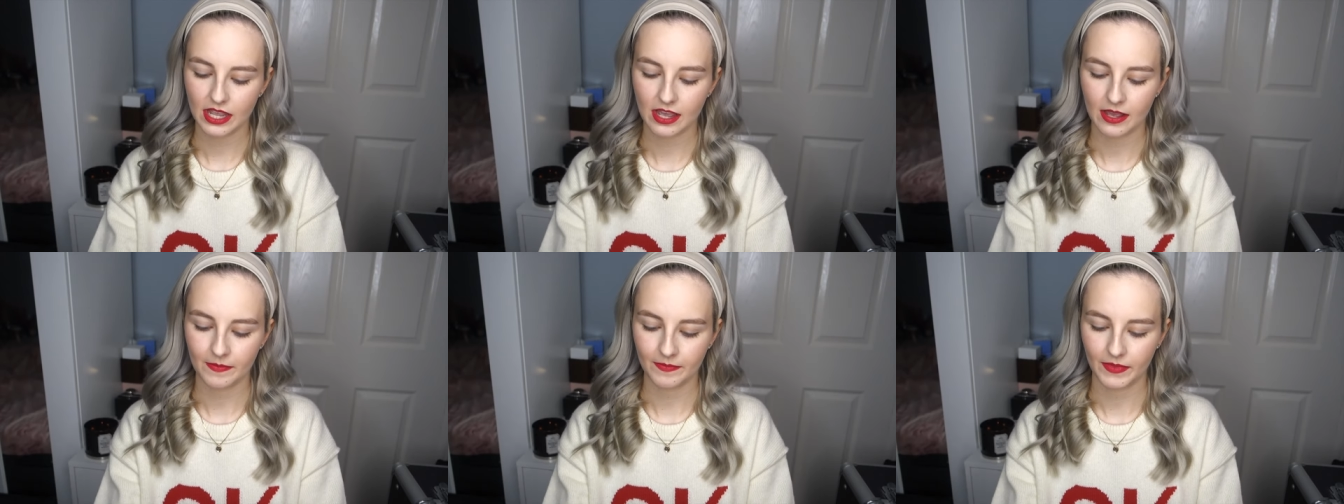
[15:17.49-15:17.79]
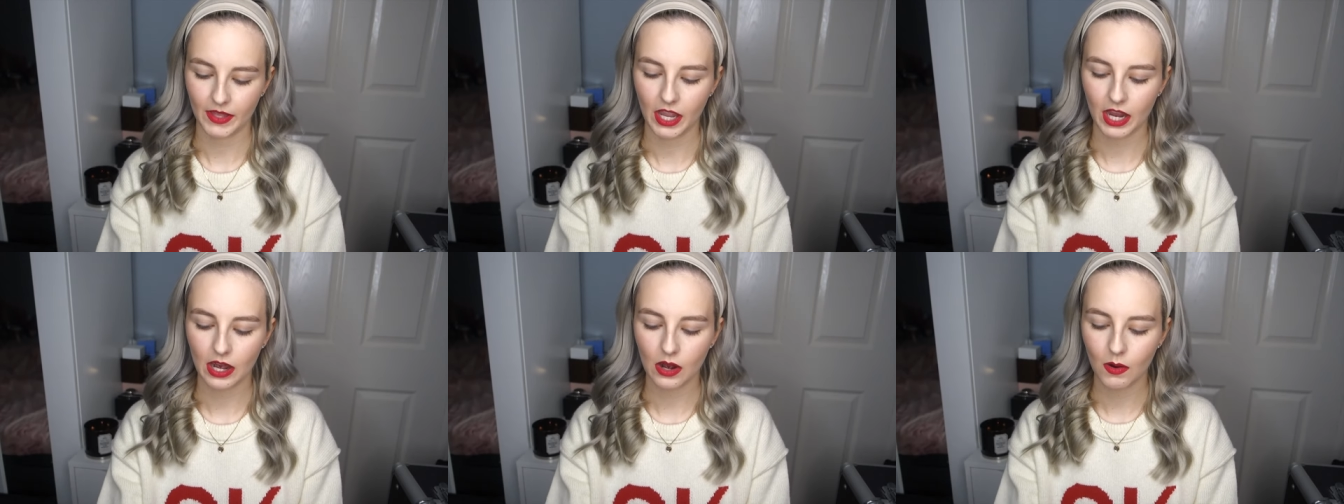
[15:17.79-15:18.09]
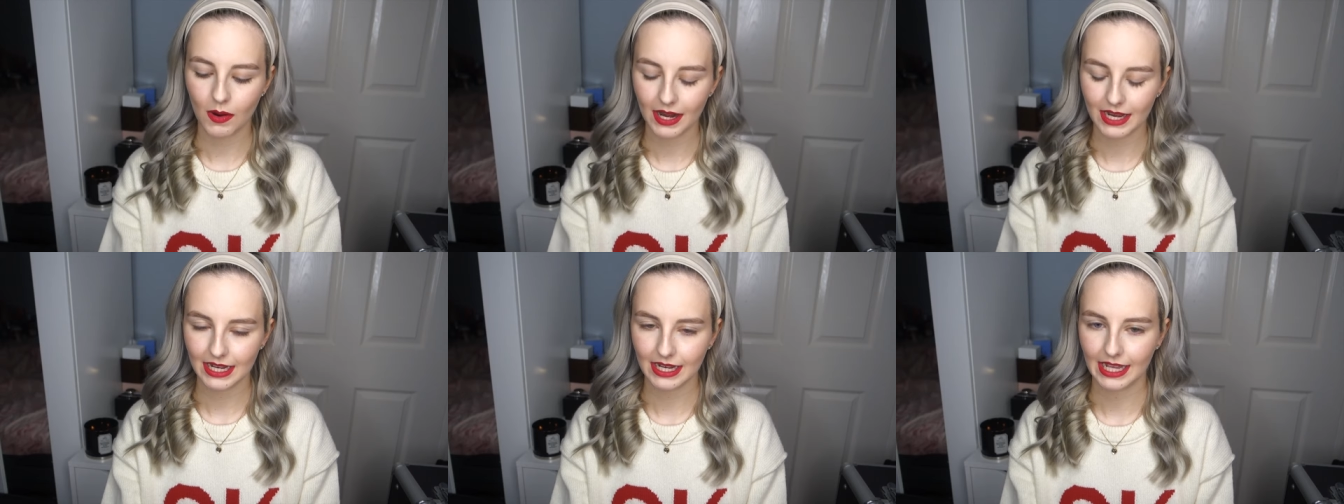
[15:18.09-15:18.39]
Um, I
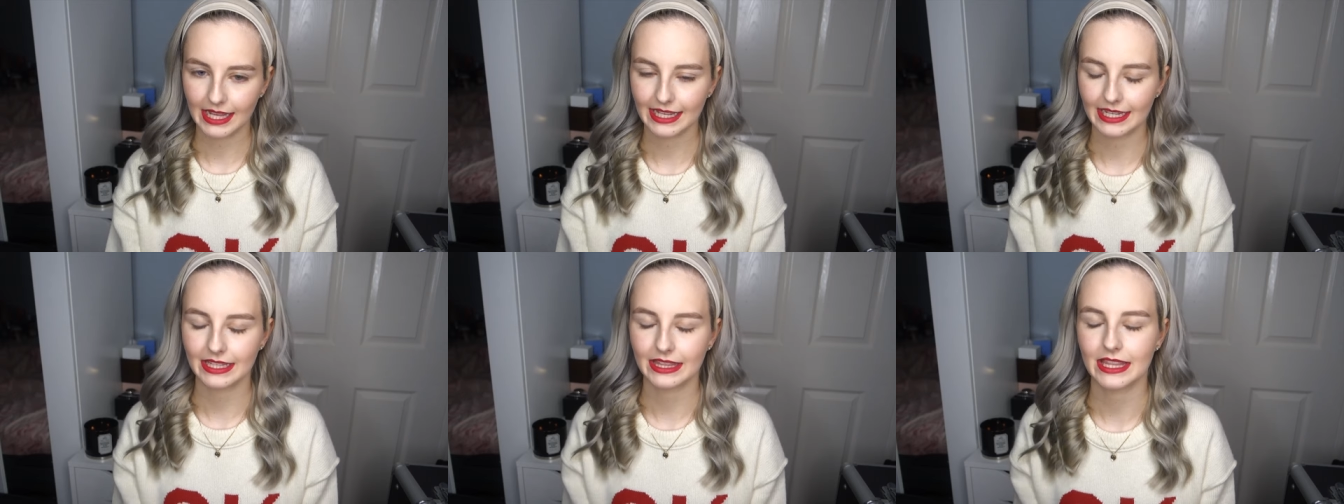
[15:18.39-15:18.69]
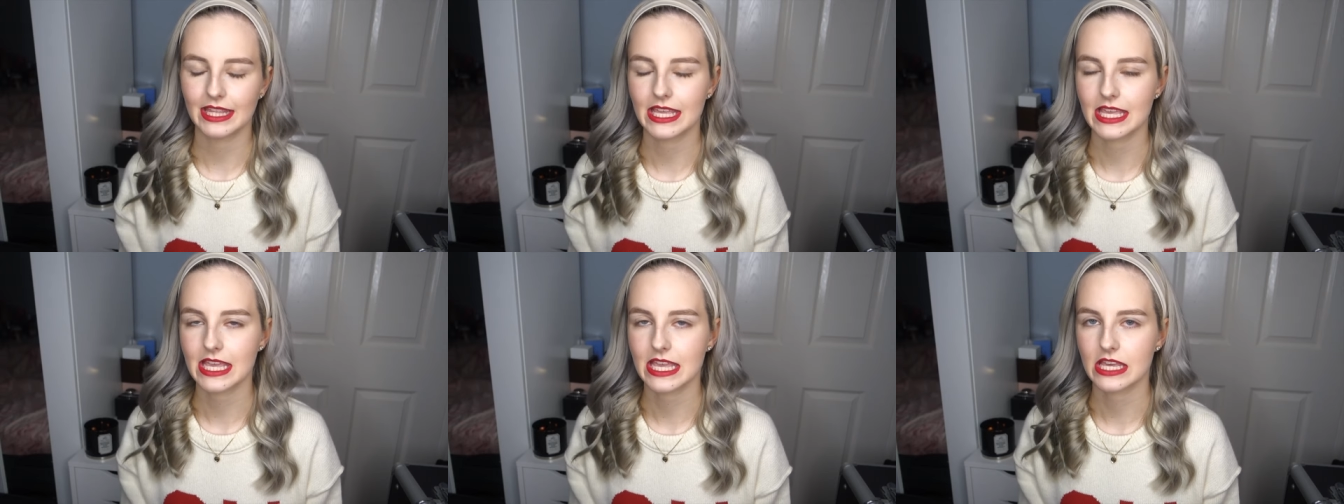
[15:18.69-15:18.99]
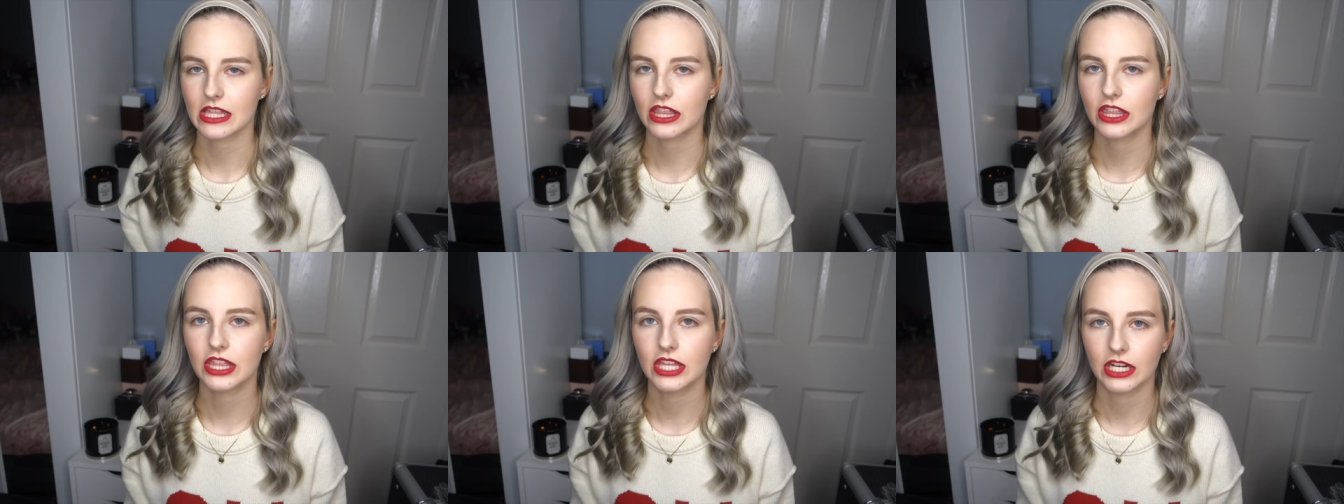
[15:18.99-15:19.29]
quite like
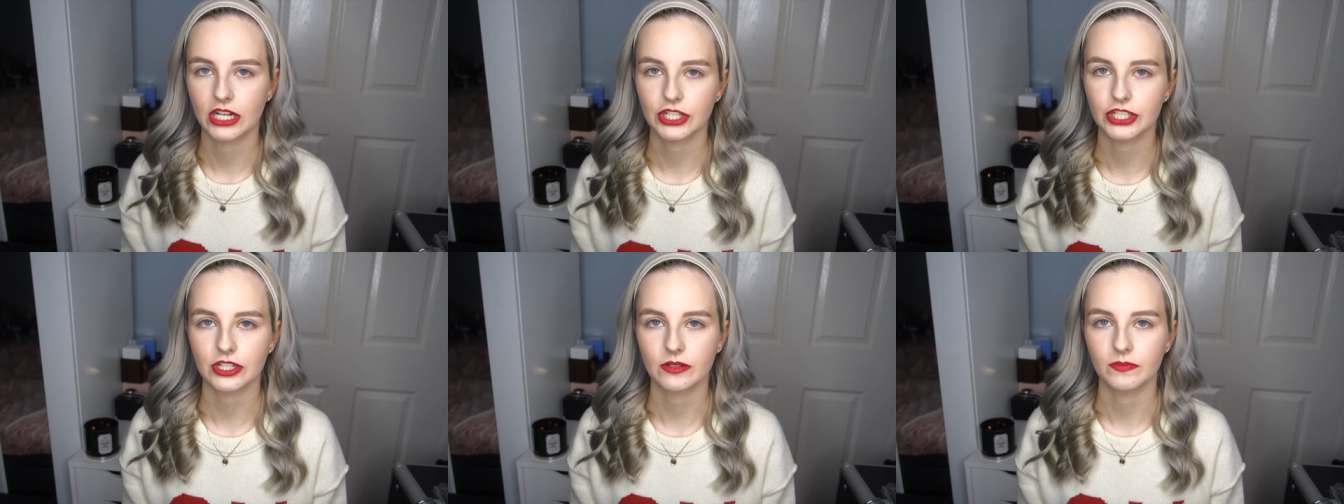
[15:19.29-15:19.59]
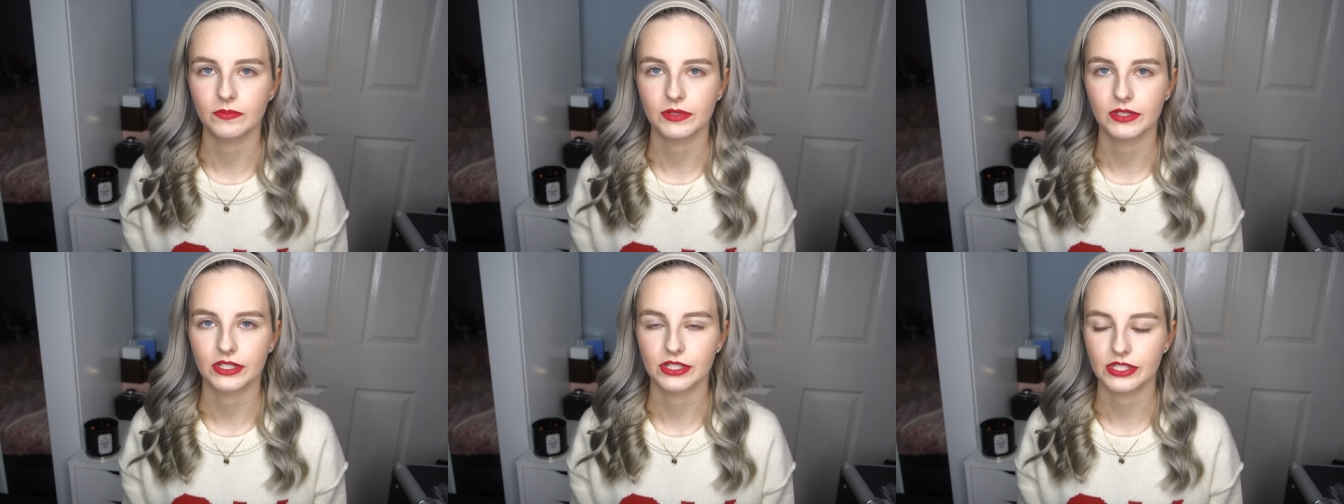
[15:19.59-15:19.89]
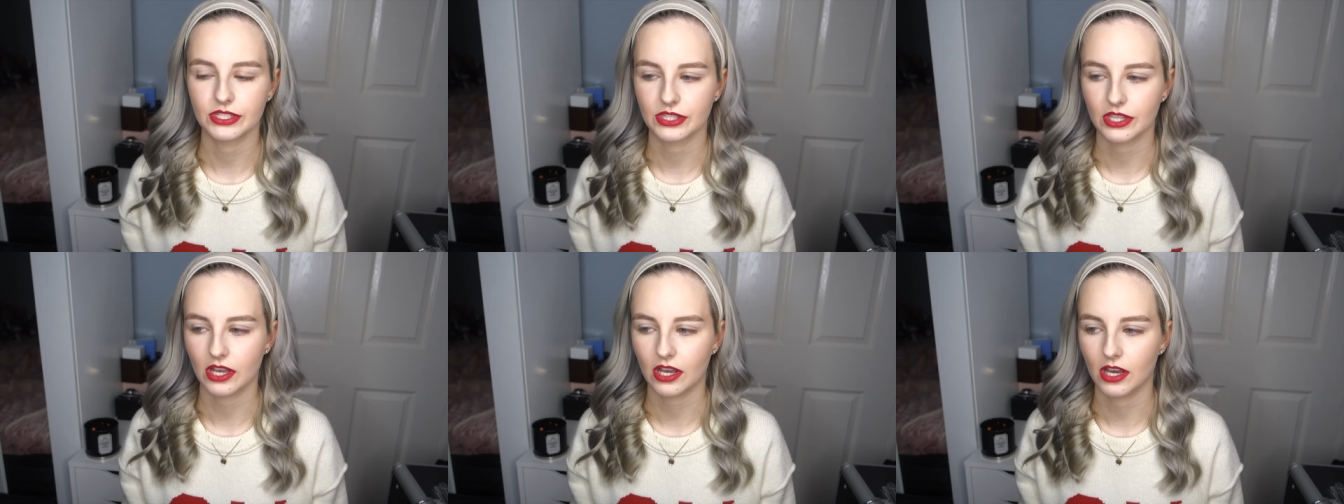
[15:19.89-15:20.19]
the thinner
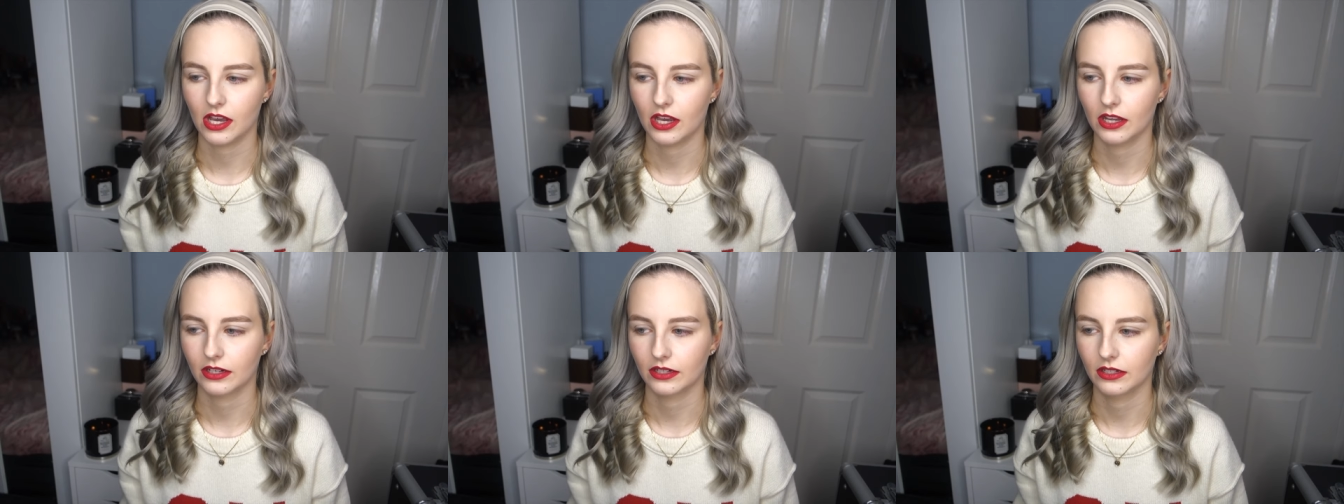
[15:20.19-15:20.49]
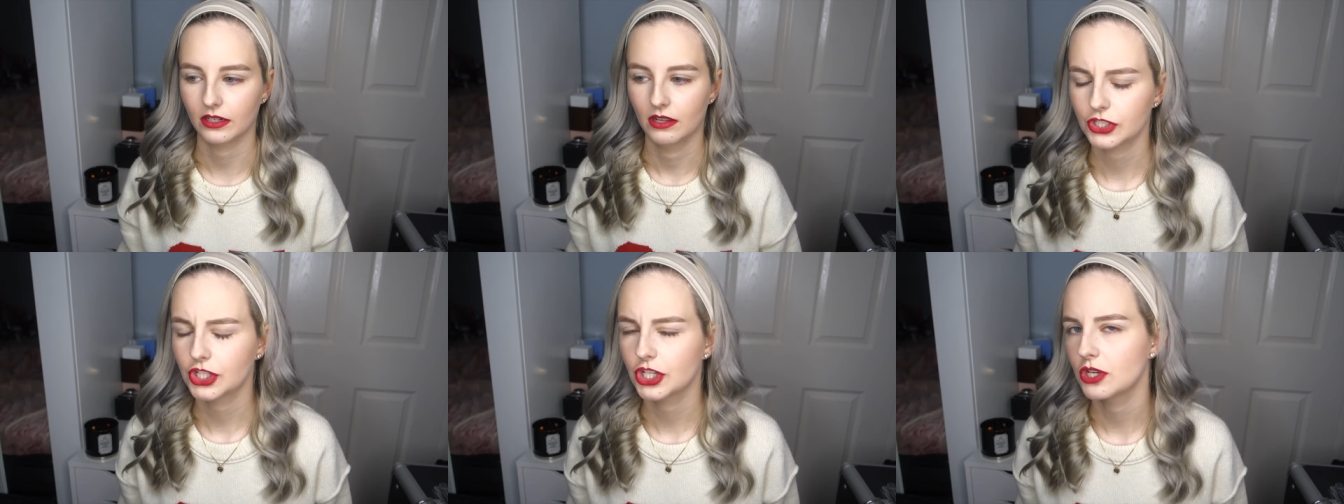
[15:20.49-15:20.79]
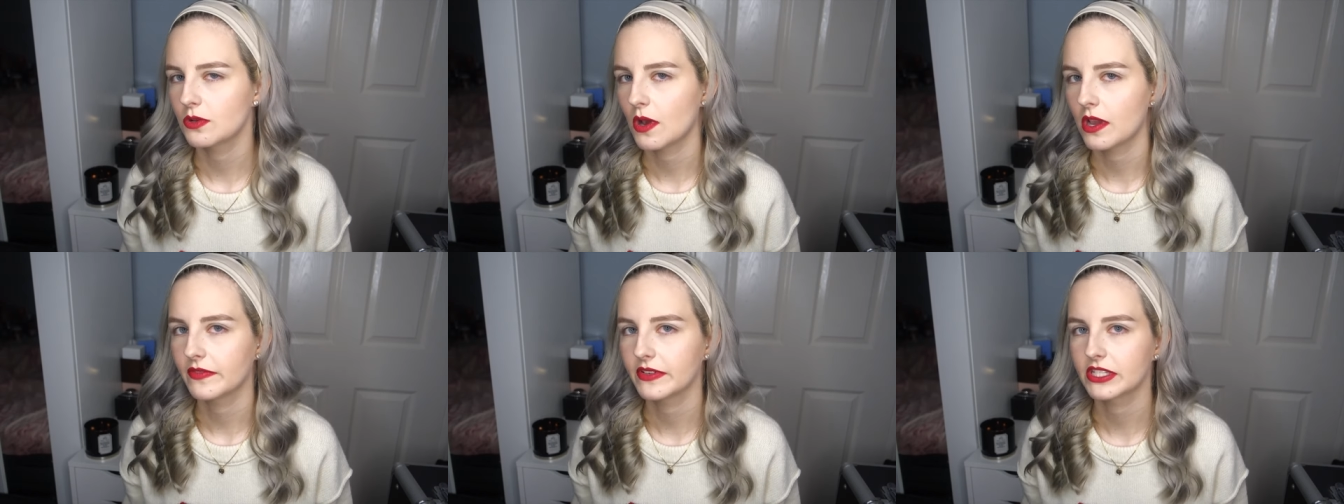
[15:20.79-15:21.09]
jumpers that aren't
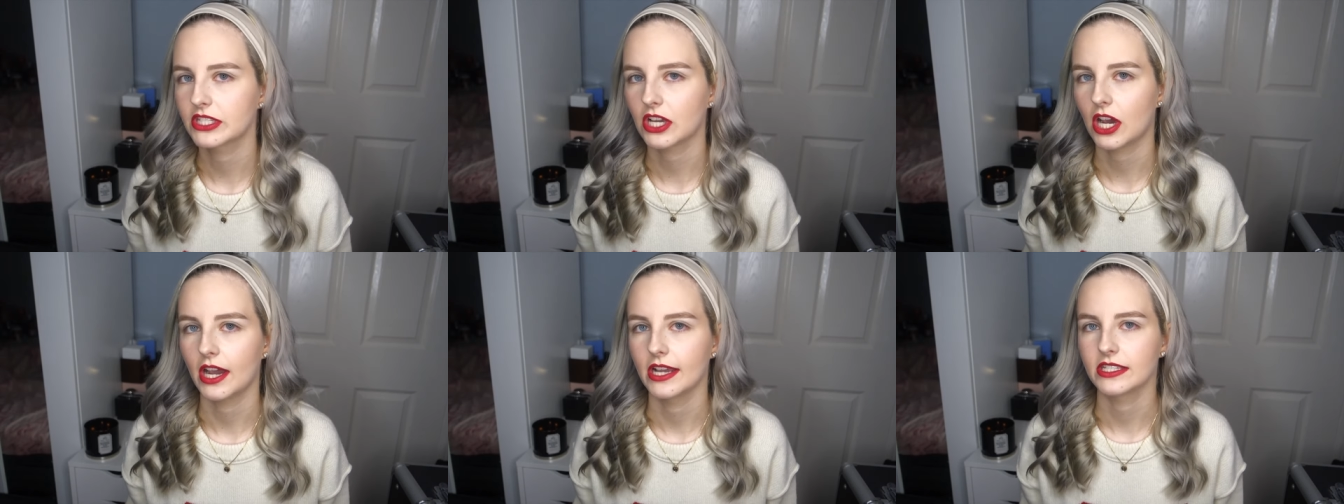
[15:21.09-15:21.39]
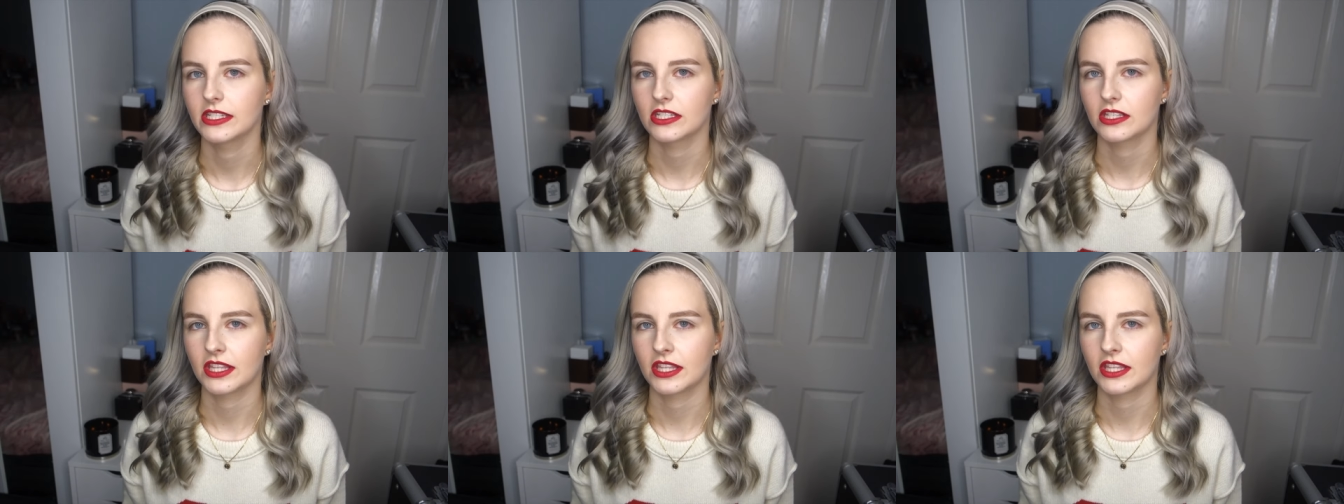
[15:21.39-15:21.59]
too oversized.